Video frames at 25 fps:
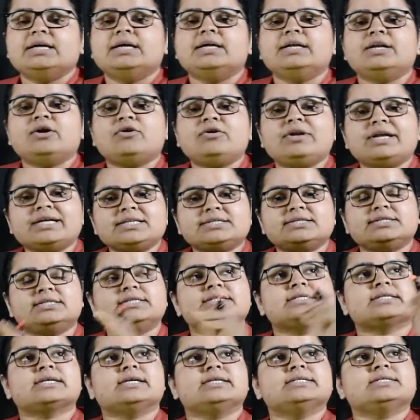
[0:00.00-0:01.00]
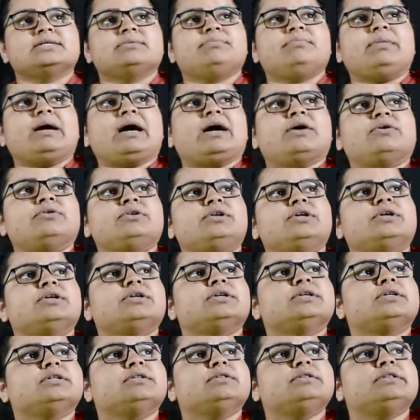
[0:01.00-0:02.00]
Now let's discuss about
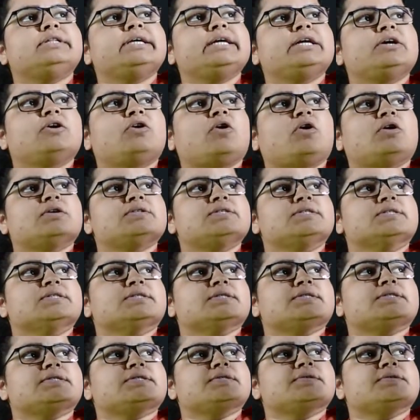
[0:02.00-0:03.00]
the causes